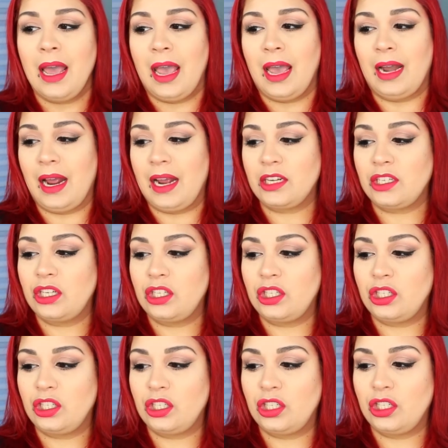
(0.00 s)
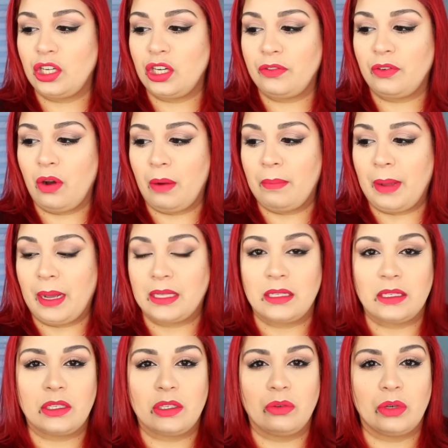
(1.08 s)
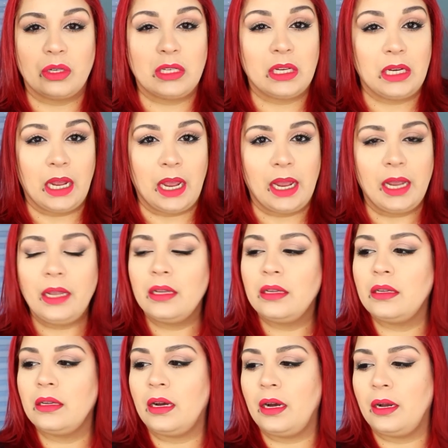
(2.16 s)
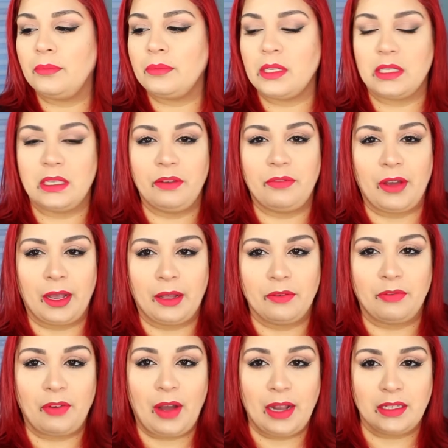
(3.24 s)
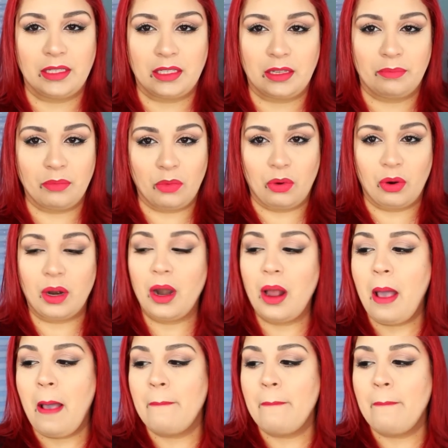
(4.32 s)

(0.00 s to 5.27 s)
and I actually should have gone back to the store today to see if I can find some more,